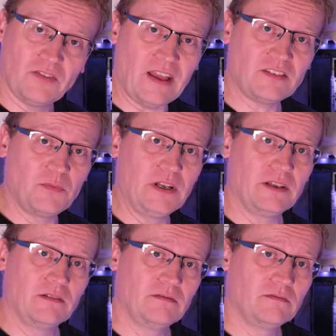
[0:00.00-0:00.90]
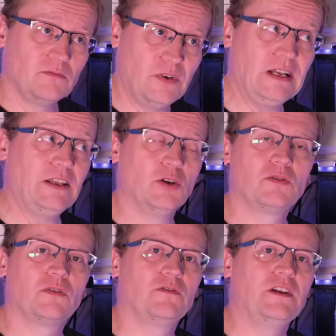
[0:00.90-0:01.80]
that's a really, really
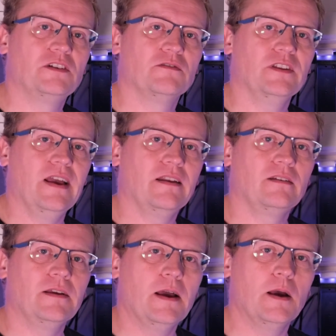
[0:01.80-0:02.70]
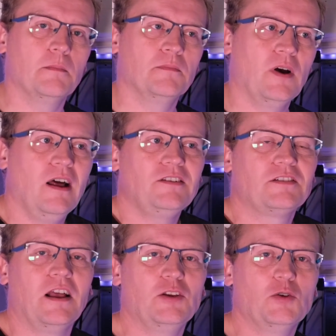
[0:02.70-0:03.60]
useful feature for that. I
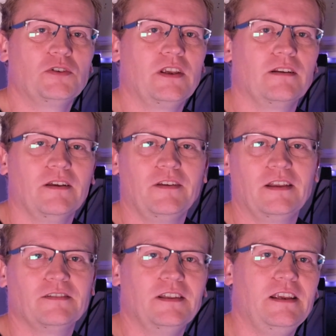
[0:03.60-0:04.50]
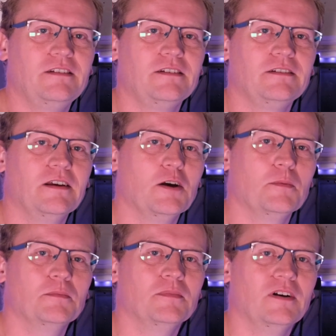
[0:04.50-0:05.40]
just like using it. I think it's neat.
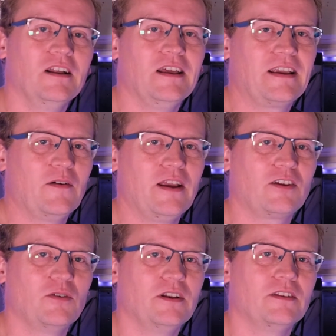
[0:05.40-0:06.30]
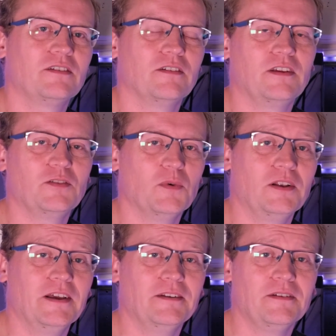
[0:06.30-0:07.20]
I like how accurate it is. I think it's
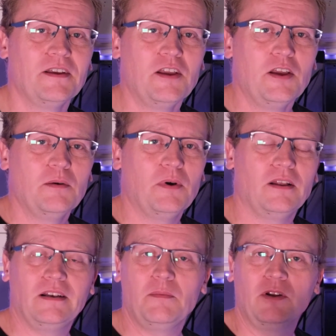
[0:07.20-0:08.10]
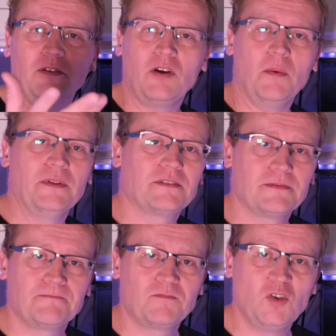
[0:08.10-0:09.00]
well done. But let me know in the
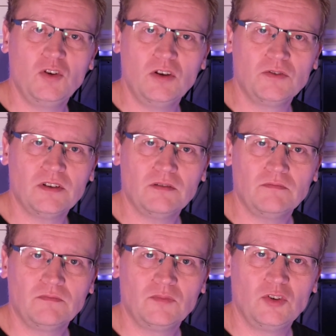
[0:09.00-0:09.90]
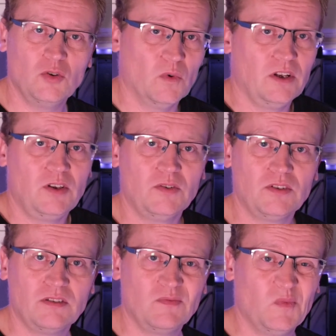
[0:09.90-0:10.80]
comments. Do you use it? Do you want to
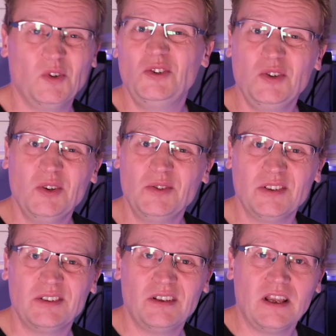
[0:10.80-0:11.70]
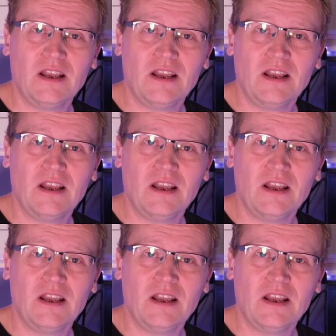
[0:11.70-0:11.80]
use it? Would you use it?